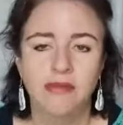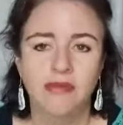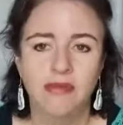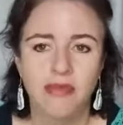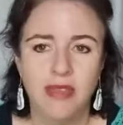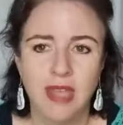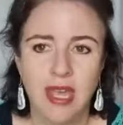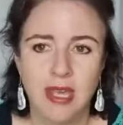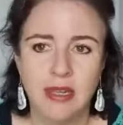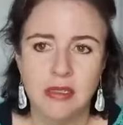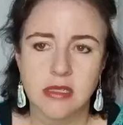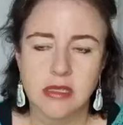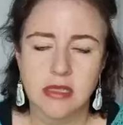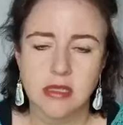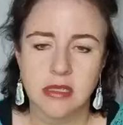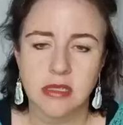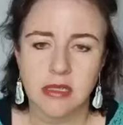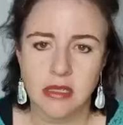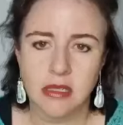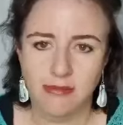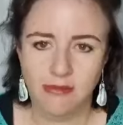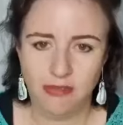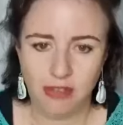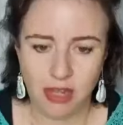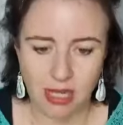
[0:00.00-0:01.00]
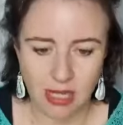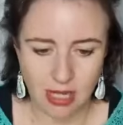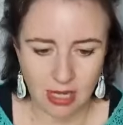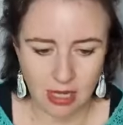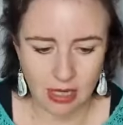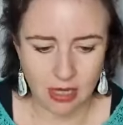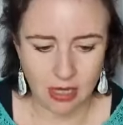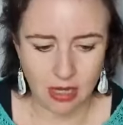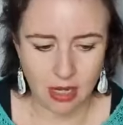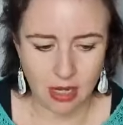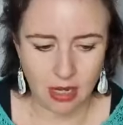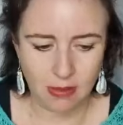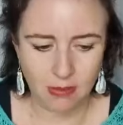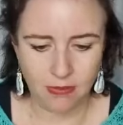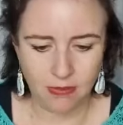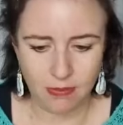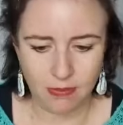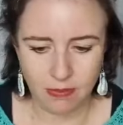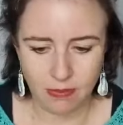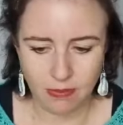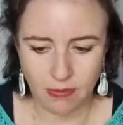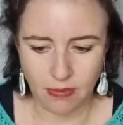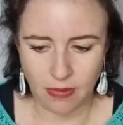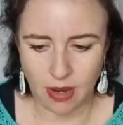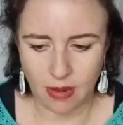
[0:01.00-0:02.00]
That's the feeling that
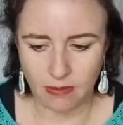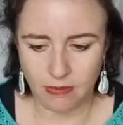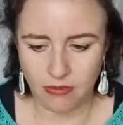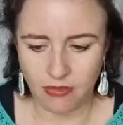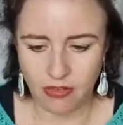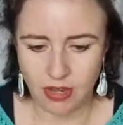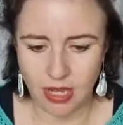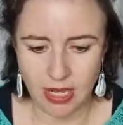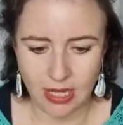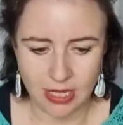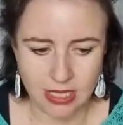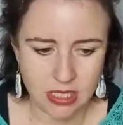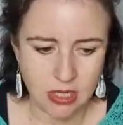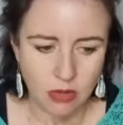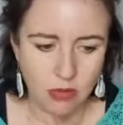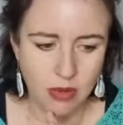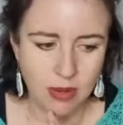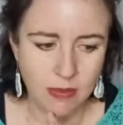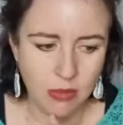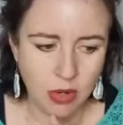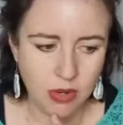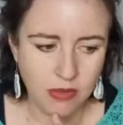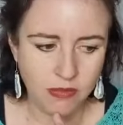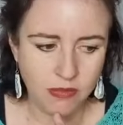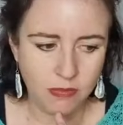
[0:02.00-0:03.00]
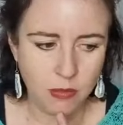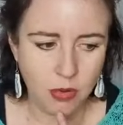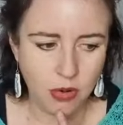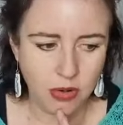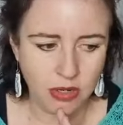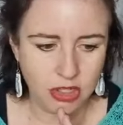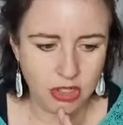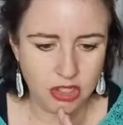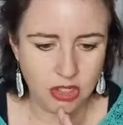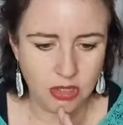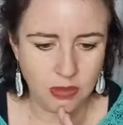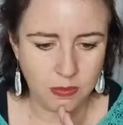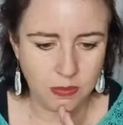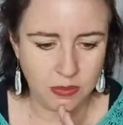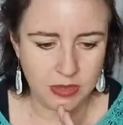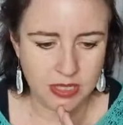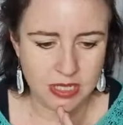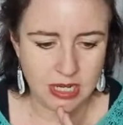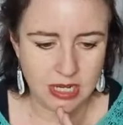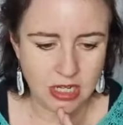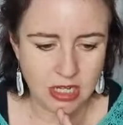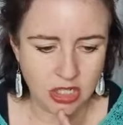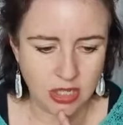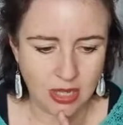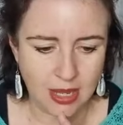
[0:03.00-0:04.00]
I'm feeling. So we move more into
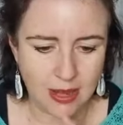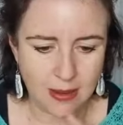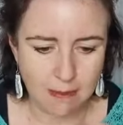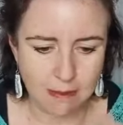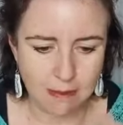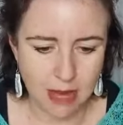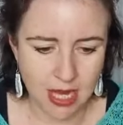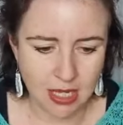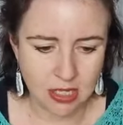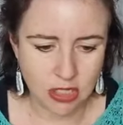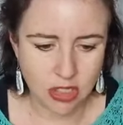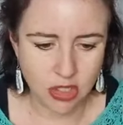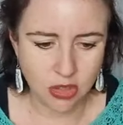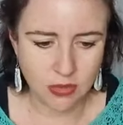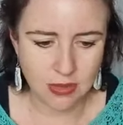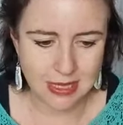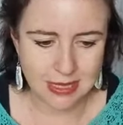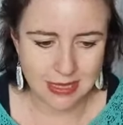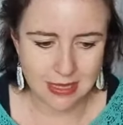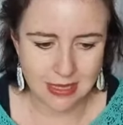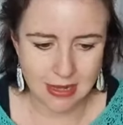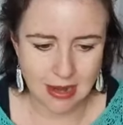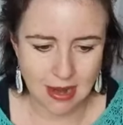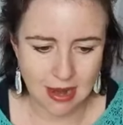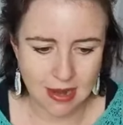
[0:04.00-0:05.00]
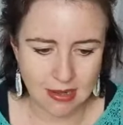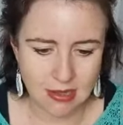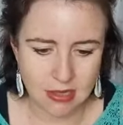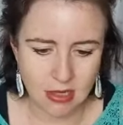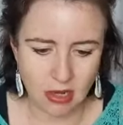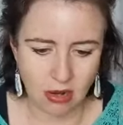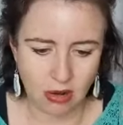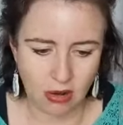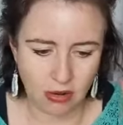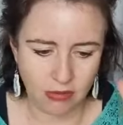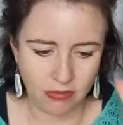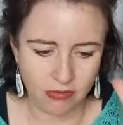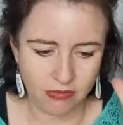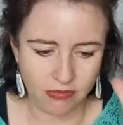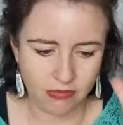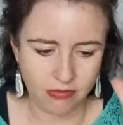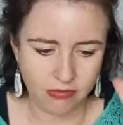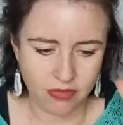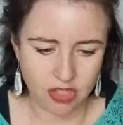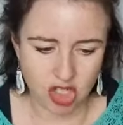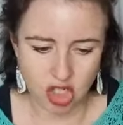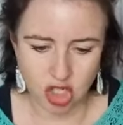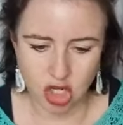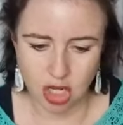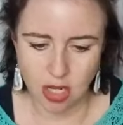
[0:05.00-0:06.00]
potentially a mental state of
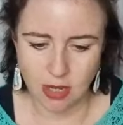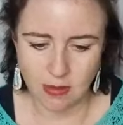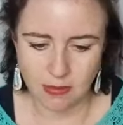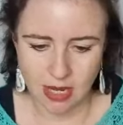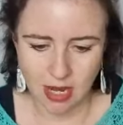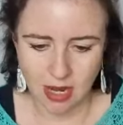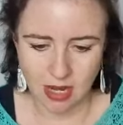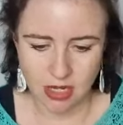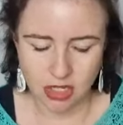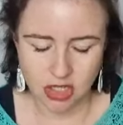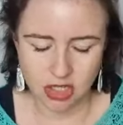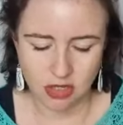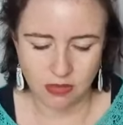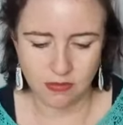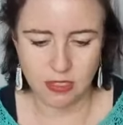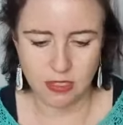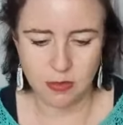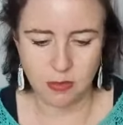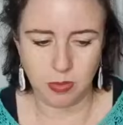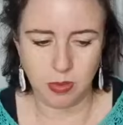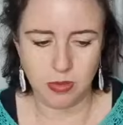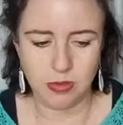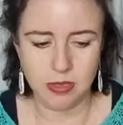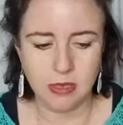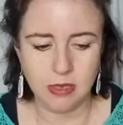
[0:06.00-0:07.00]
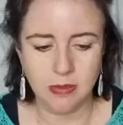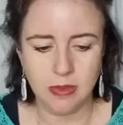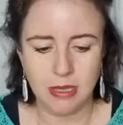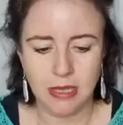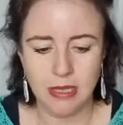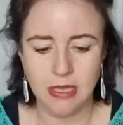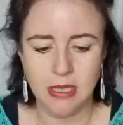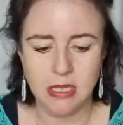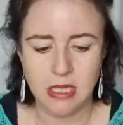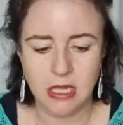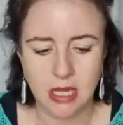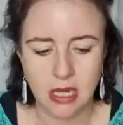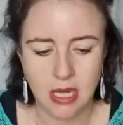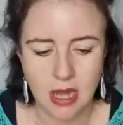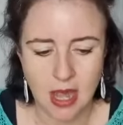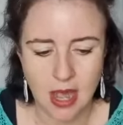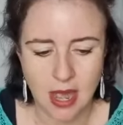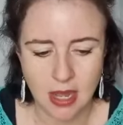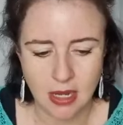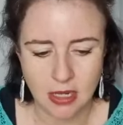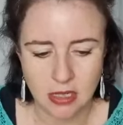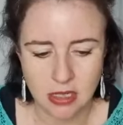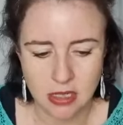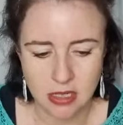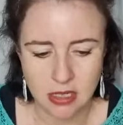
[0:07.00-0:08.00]
determination, responsibility
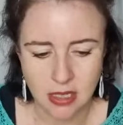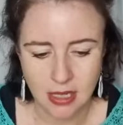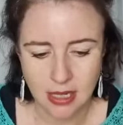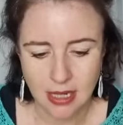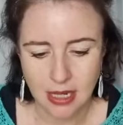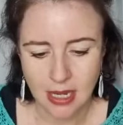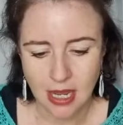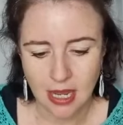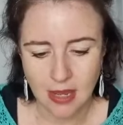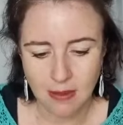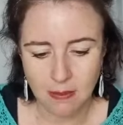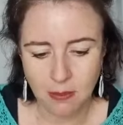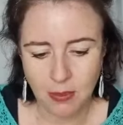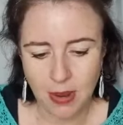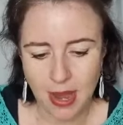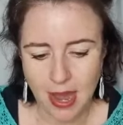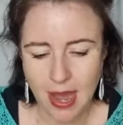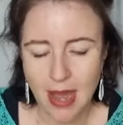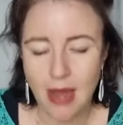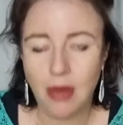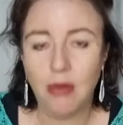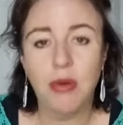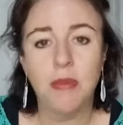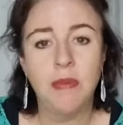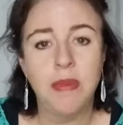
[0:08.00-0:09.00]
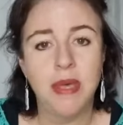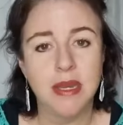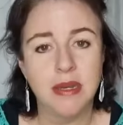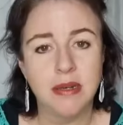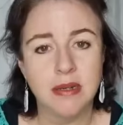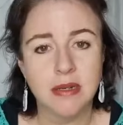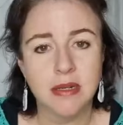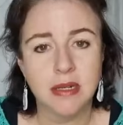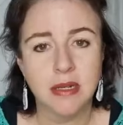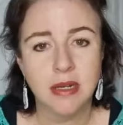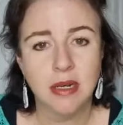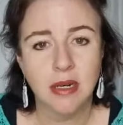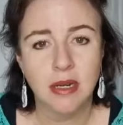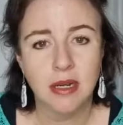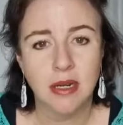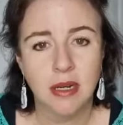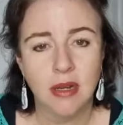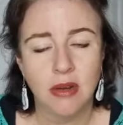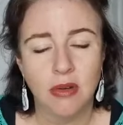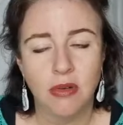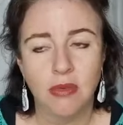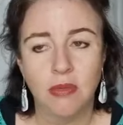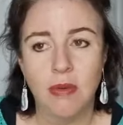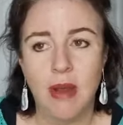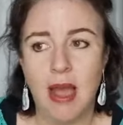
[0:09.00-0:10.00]
and empowerment
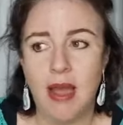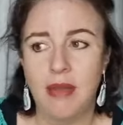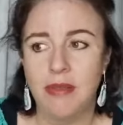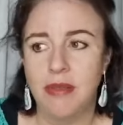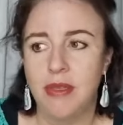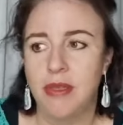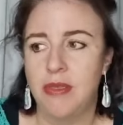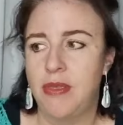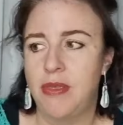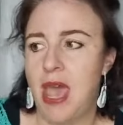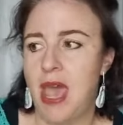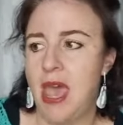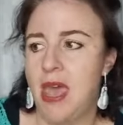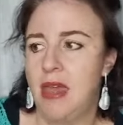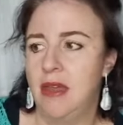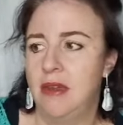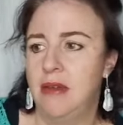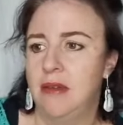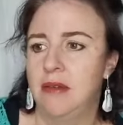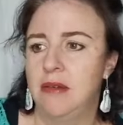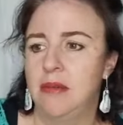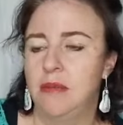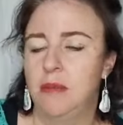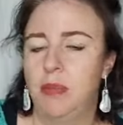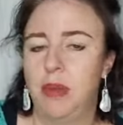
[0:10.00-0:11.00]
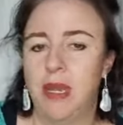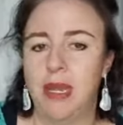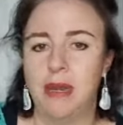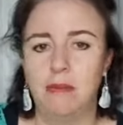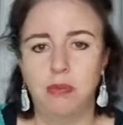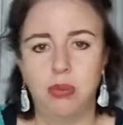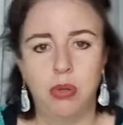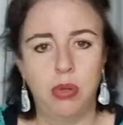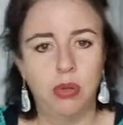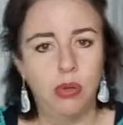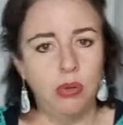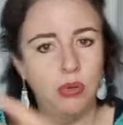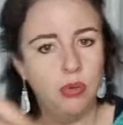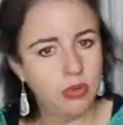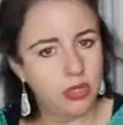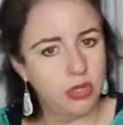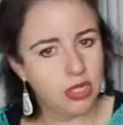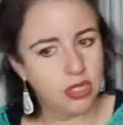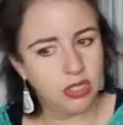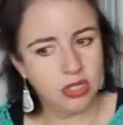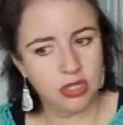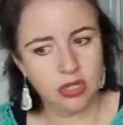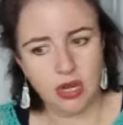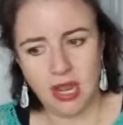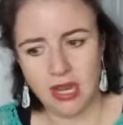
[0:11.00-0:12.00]
rather than being pulled
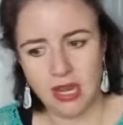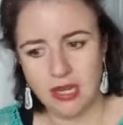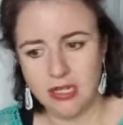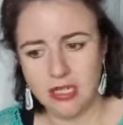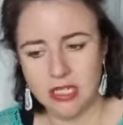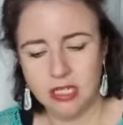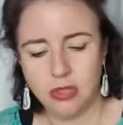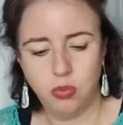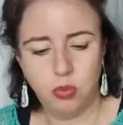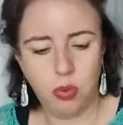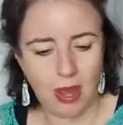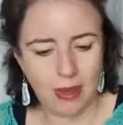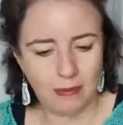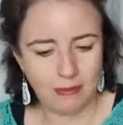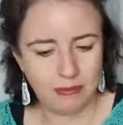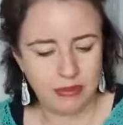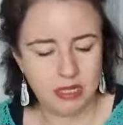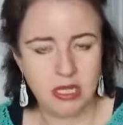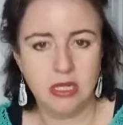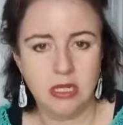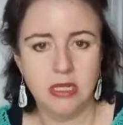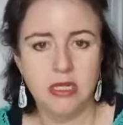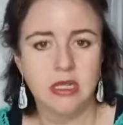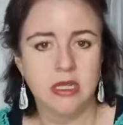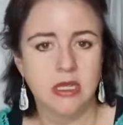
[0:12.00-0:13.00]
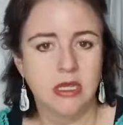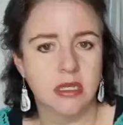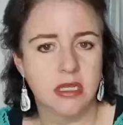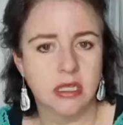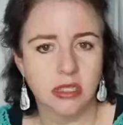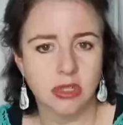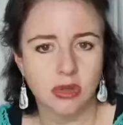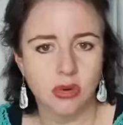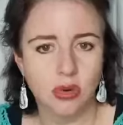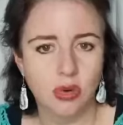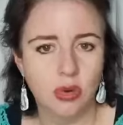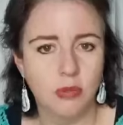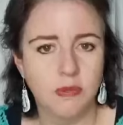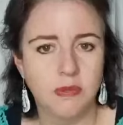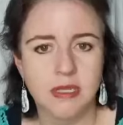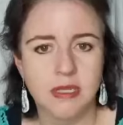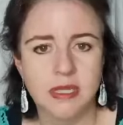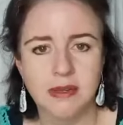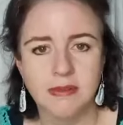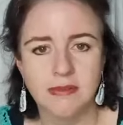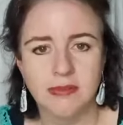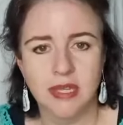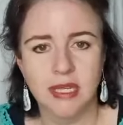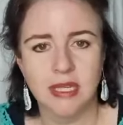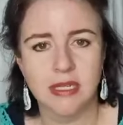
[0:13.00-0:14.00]
and swept into the storms
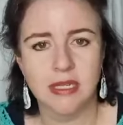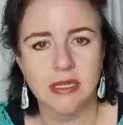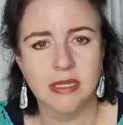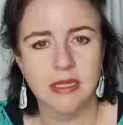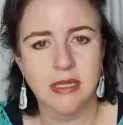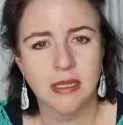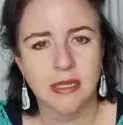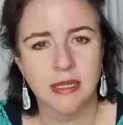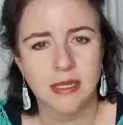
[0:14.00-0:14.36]
of this